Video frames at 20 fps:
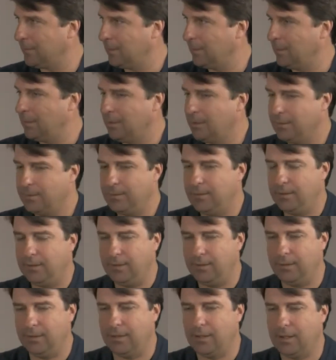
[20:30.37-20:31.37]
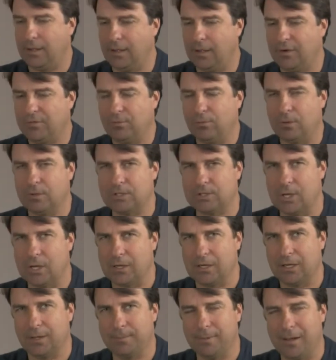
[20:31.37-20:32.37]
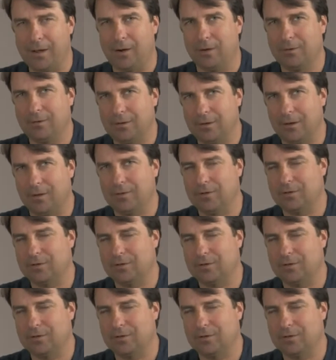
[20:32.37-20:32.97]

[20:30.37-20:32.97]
Yes. The uh, everyone's talking about uh,